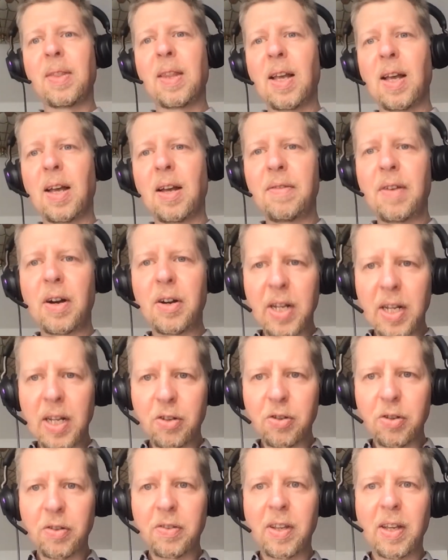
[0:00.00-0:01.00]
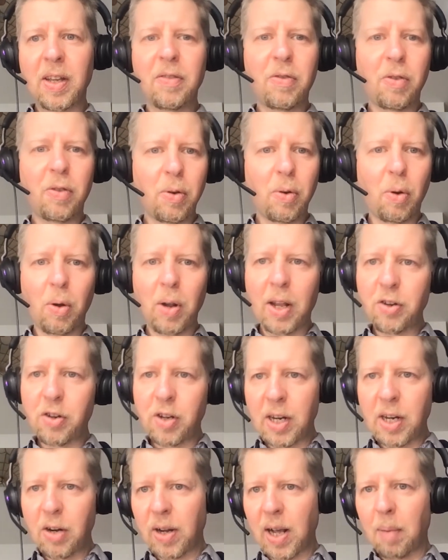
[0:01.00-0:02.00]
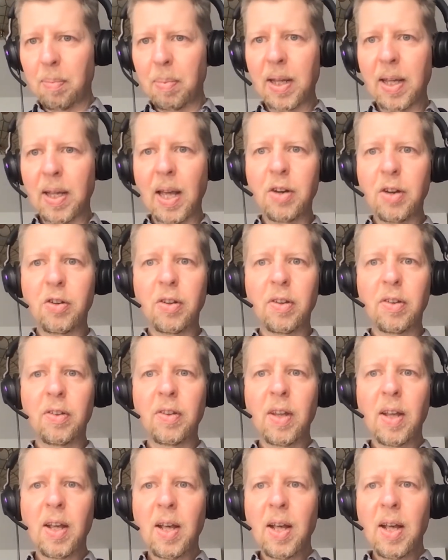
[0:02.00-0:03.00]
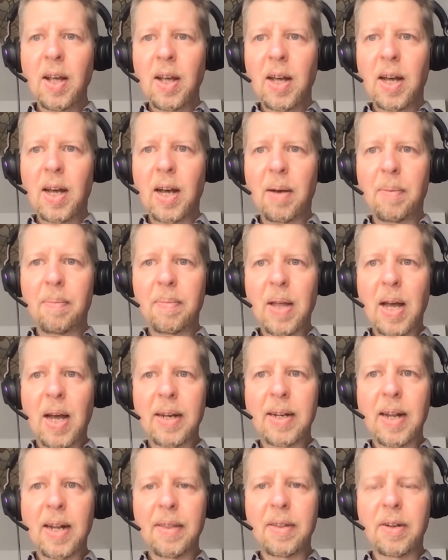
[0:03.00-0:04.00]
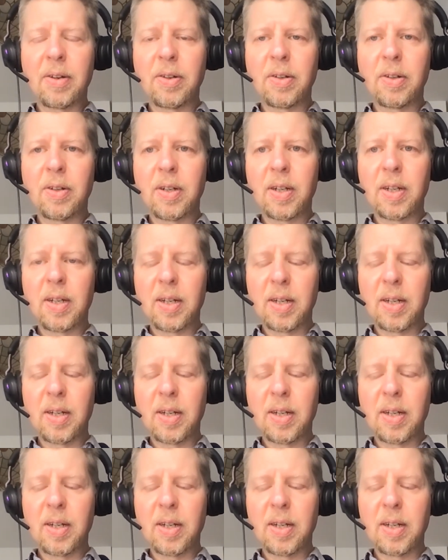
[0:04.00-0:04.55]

Very interesting for all engineering applications. Another